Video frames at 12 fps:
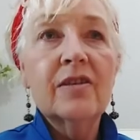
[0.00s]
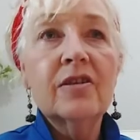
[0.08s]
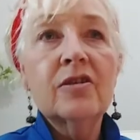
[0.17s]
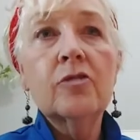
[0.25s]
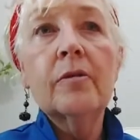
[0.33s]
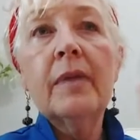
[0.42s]

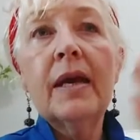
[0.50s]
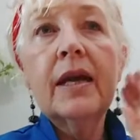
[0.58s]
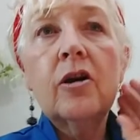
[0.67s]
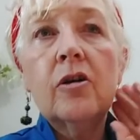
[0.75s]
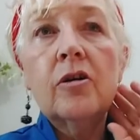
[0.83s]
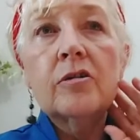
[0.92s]
So it may
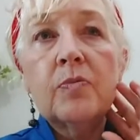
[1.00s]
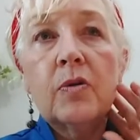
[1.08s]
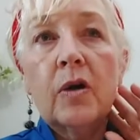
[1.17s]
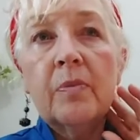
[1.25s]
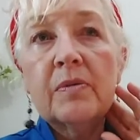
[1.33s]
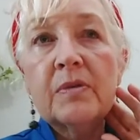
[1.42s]
cause
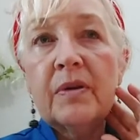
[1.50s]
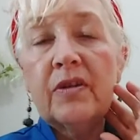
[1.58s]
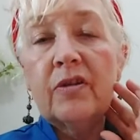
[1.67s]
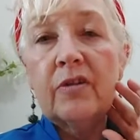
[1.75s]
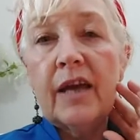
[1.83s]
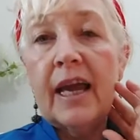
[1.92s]
problems with
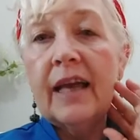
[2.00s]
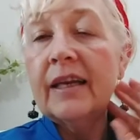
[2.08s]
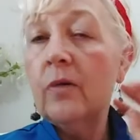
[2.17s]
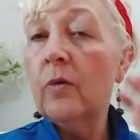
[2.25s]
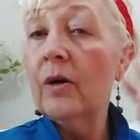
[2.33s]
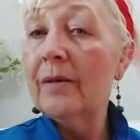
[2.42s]
your neck.
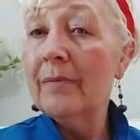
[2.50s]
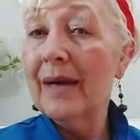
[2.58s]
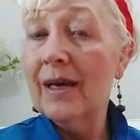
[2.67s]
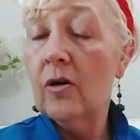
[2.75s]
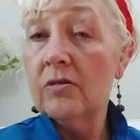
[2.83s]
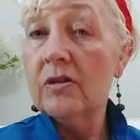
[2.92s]
Now, what it
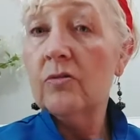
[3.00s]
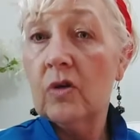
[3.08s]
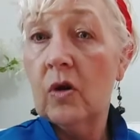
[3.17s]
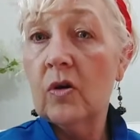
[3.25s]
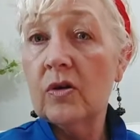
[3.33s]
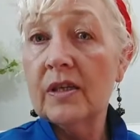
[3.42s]
might also
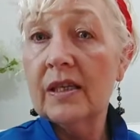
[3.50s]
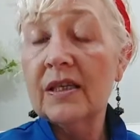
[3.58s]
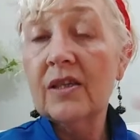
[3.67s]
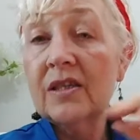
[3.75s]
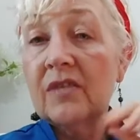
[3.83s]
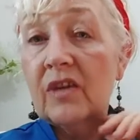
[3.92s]
cause is,
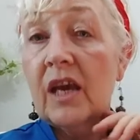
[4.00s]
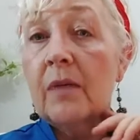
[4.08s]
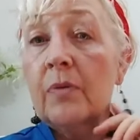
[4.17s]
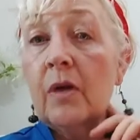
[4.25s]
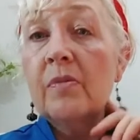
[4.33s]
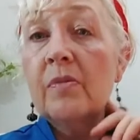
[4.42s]
because if you get
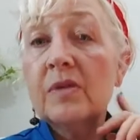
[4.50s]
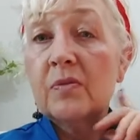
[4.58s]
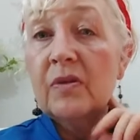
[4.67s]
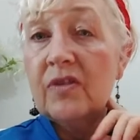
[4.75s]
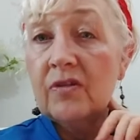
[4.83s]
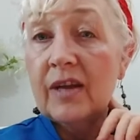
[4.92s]
problems
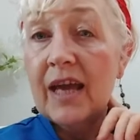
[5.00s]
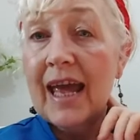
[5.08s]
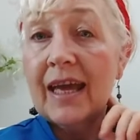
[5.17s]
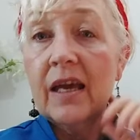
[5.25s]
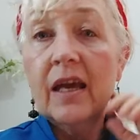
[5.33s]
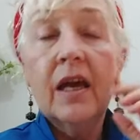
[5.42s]
with your
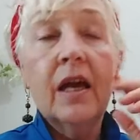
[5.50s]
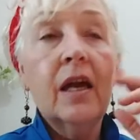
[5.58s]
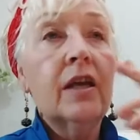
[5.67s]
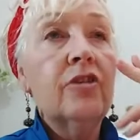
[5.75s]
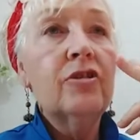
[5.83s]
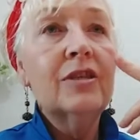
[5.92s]
neck,
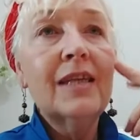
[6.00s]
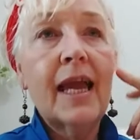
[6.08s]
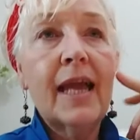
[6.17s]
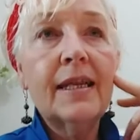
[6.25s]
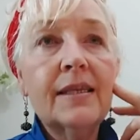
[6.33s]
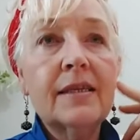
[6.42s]
you
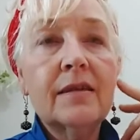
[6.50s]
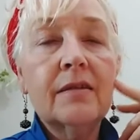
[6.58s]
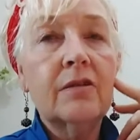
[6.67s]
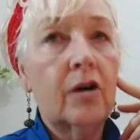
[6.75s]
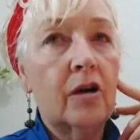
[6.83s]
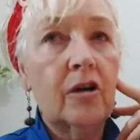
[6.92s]
tend to,
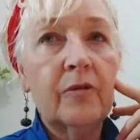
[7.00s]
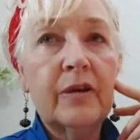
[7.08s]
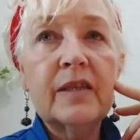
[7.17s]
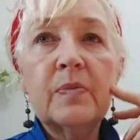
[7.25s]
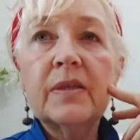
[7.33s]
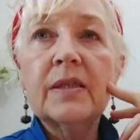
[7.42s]
not
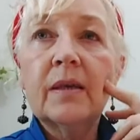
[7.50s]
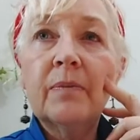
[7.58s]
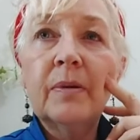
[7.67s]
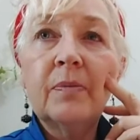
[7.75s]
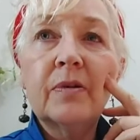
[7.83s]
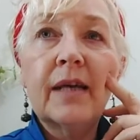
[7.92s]
always, but some
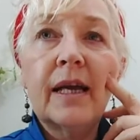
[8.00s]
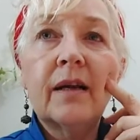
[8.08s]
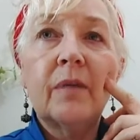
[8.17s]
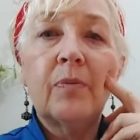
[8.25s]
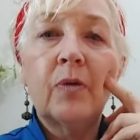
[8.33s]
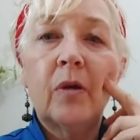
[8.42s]
people get
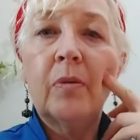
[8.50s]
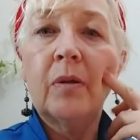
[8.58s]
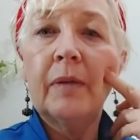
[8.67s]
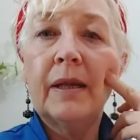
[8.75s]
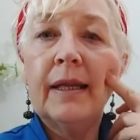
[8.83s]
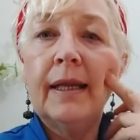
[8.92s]
a
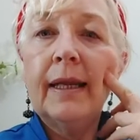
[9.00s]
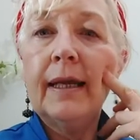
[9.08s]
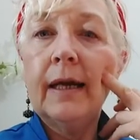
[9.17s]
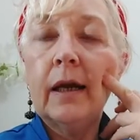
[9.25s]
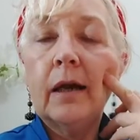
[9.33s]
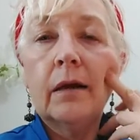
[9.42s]
problem in
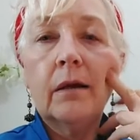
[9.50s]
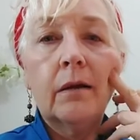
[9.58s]
here.